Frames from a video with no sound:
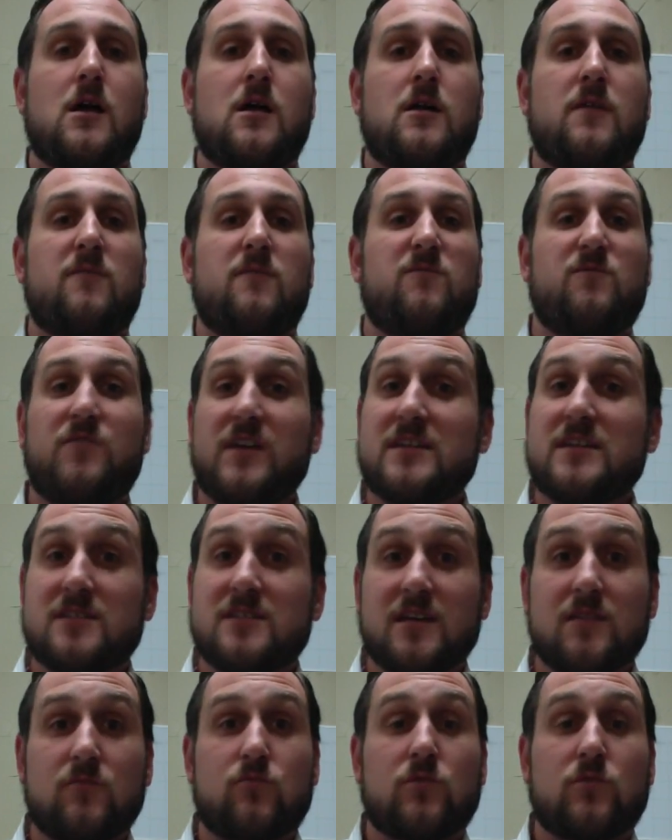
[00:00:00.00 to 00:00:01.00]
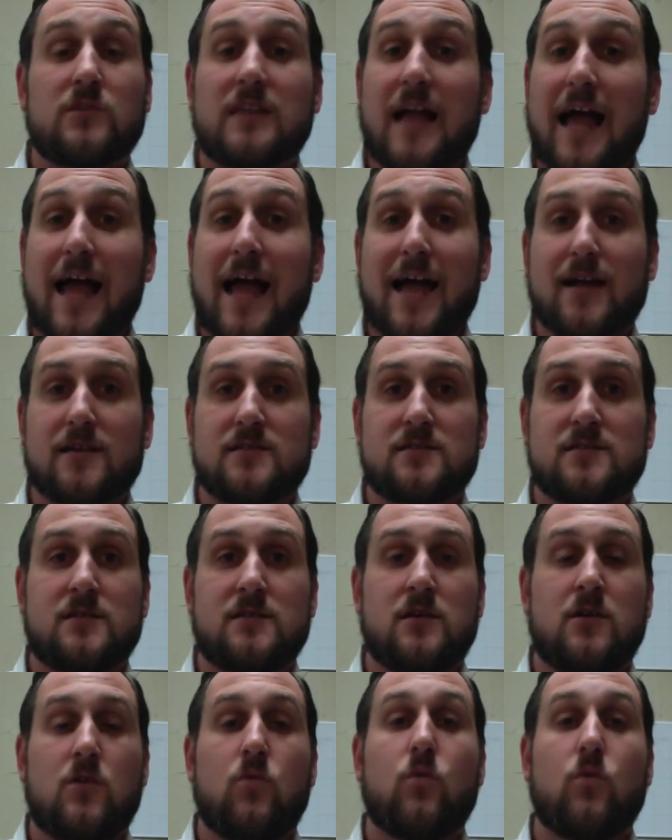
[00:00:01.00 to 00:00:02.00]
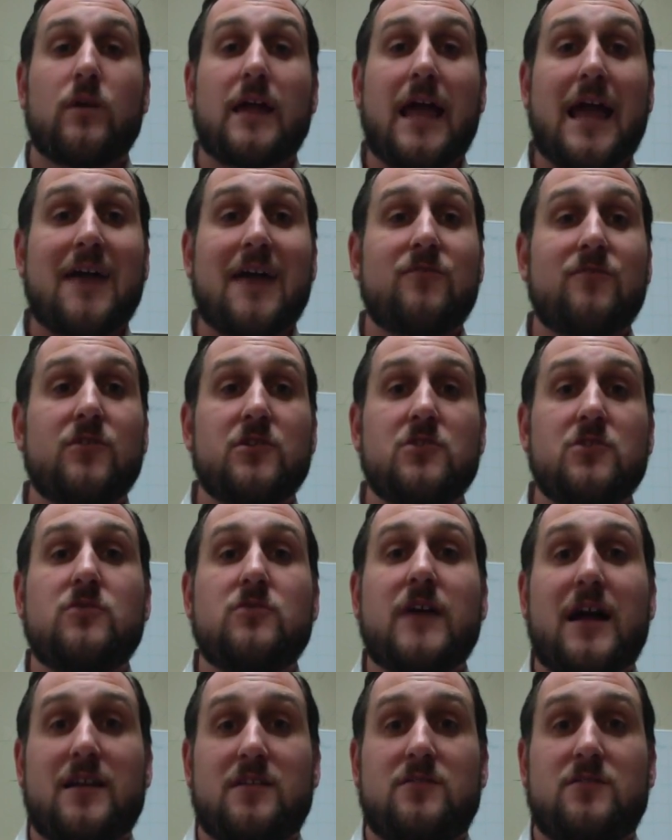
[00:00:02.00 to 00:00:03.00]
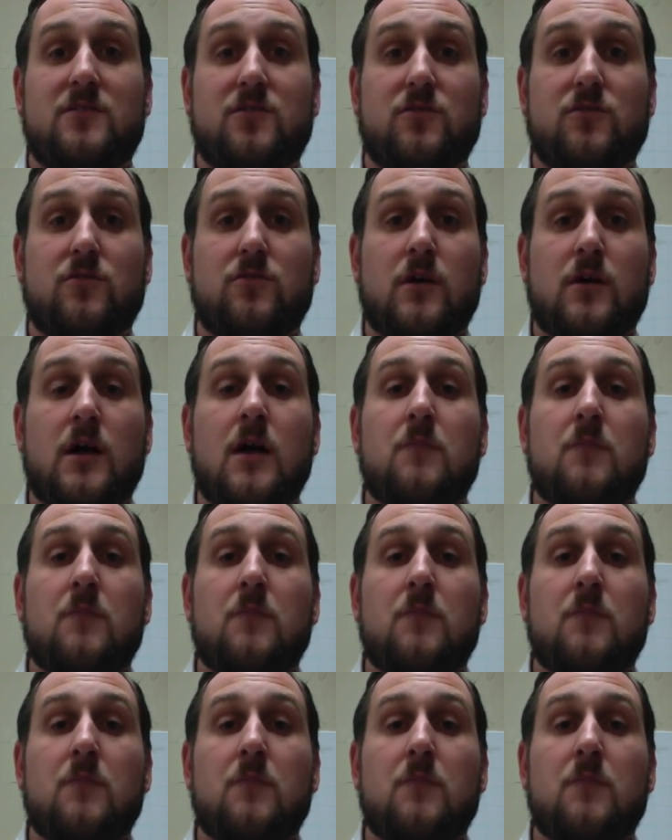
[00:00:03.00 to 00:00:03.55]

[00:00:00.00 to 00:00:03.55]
visit, relax, whatever you got to do.